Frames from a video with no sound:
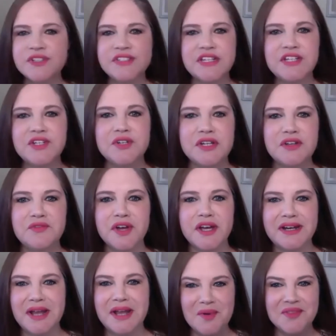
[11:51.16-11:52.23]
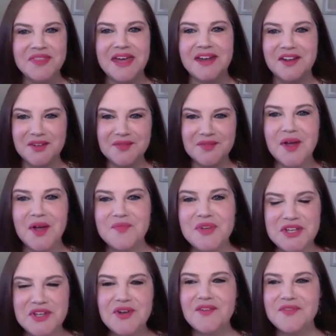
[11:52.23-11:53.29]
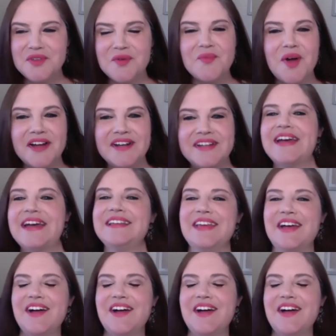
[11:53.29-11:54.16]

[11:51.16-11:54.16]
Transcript: send you an invite. How about that? Okay, I'll love that. Have their podcast.